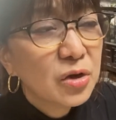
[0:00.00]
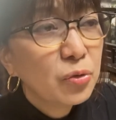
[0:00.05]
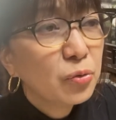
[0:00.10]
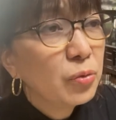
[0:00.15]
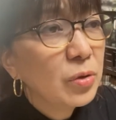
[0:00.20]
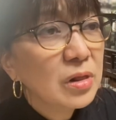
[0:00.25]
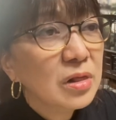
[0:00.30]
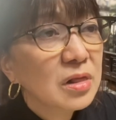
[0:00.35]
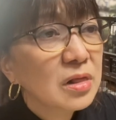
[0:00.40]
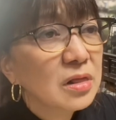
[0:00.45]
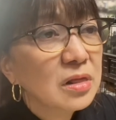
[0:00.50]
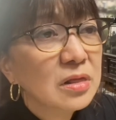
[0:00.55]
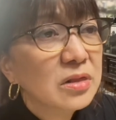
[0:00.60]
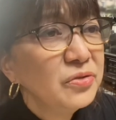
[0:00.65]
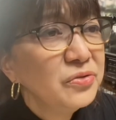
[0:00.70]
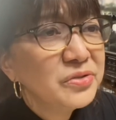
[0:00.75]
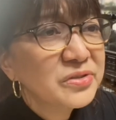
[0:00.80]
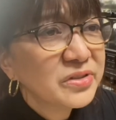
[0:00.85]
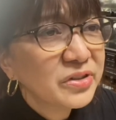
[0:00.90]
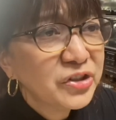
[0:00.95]
will
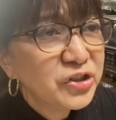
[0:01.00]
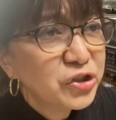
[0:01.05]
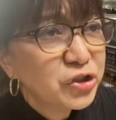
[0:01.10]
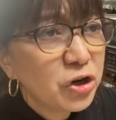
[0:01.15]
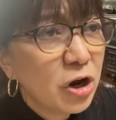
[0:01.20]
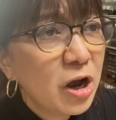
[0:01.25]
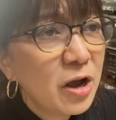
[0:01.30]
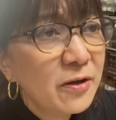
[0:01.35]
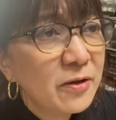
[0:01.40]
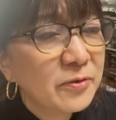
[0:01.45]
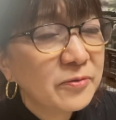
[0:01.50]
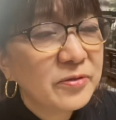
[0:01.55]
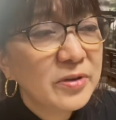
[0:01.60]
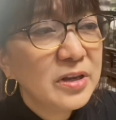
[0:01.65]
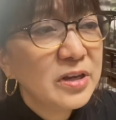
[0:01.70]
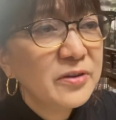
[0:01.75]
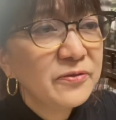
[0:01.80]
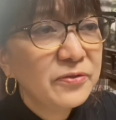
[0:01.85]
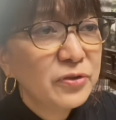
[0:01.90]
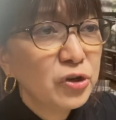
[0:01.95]
lose their job
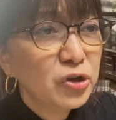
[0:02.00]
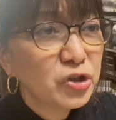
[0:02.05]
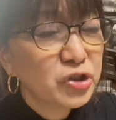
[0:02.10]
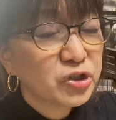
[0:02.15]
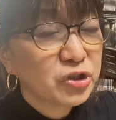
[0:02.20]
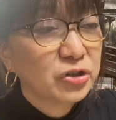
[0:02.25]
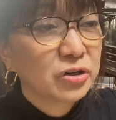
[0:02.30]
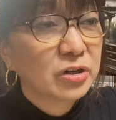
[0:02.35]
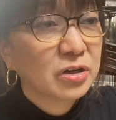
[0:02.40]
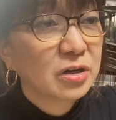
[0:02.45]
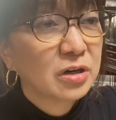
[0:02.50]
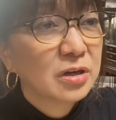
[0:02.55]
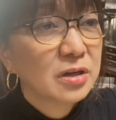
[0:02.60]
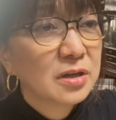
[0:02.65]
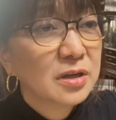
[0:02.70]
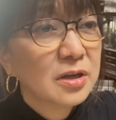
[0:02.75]
in the future.